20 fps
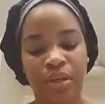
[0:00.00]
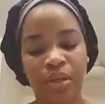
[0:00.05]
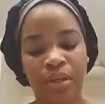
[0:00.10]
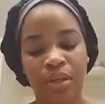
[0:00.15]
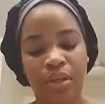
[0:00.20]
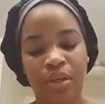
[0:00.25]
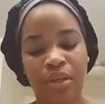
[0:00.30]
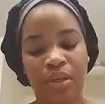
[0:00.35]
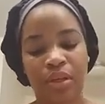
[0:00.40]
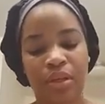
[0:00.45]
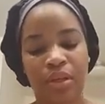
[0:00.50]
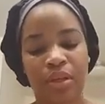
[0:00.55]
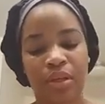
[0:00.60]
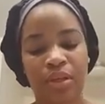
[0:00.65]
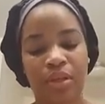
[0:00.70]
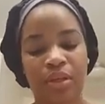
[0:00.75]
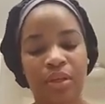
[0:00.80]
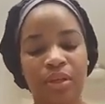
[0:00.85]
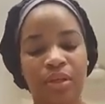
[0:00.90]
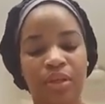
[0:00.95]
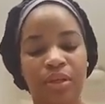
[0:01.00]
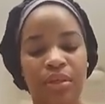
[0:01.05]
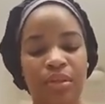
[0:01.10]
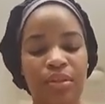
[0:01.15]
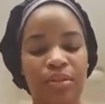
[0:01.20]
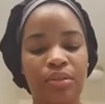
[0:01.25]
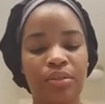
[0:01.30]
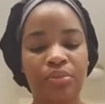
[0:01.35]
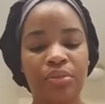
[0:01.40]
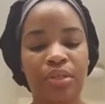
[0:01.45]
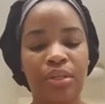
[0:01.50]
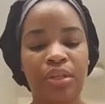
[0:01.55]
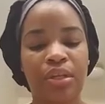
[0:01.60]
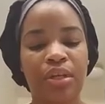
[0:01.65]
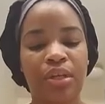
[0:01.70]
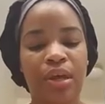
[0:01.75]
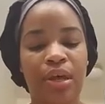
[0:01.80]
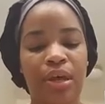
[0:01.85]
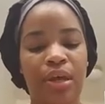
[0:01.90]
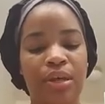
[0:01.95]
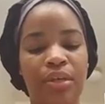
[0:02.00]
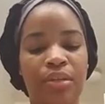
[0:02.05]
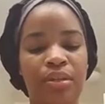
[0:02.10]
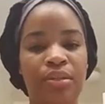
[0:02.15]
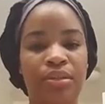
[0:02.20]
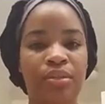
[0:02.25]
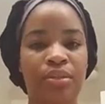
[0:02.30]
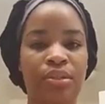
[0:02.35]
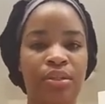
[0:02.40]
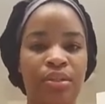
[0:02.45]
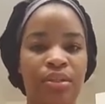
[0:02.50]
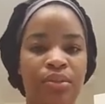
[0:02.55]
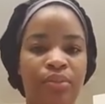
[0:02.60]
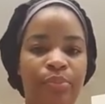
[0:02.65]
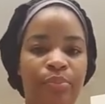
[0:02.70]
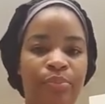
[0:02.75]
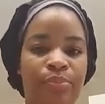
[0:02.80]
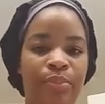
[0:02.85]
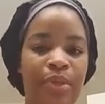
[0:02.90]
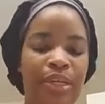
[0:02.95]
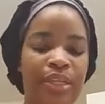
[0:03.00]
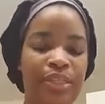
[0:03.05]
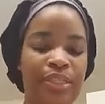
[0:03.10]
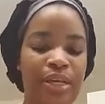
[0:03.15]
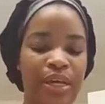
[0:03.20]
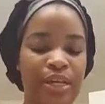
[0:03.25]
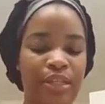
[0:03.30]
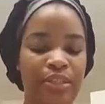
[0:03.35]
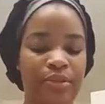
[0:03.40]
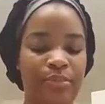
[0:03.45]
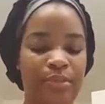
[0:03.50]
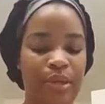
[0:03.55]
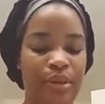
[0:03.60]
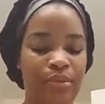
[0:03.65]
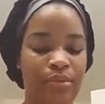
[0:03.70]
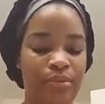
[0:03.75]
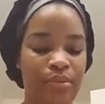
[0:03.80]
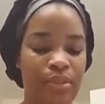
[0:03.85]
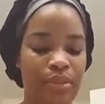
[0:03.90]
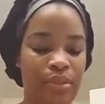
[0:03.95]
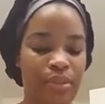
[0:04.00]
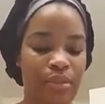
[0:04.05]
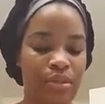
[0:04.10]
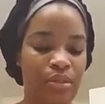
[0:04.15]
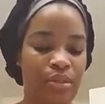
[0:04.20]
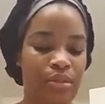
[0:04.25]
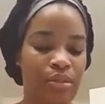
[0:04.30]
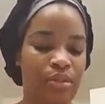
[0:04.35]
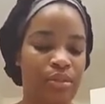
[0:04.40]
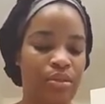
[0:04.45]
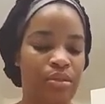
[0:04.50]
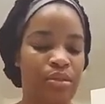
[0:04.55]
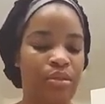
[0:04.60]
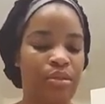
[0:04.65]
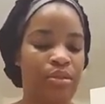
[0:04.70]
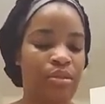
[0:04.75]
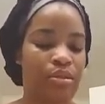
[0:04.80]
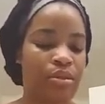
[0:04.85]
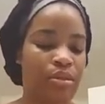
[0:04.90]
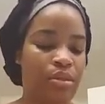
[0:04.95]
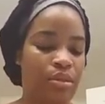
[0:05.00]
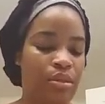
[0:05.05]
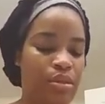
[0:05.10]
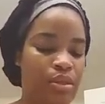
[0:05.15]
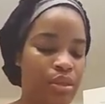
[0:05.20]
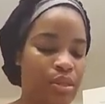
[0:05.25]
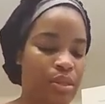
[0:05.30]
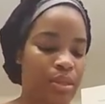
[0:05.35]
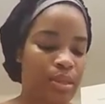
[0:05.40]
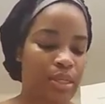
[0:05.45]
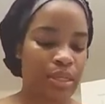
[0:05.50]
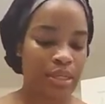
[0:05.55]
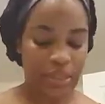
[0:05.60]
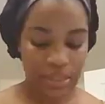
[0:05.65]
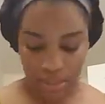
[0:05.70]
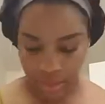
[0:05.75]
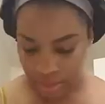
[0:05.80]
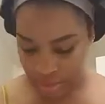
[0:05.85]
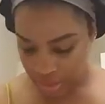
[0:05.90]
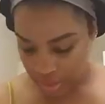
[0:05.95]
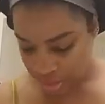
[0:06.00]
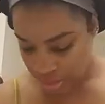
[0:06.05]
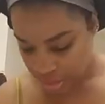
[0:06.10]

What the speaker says: And don't need a lot, just a little pea-sized amount. This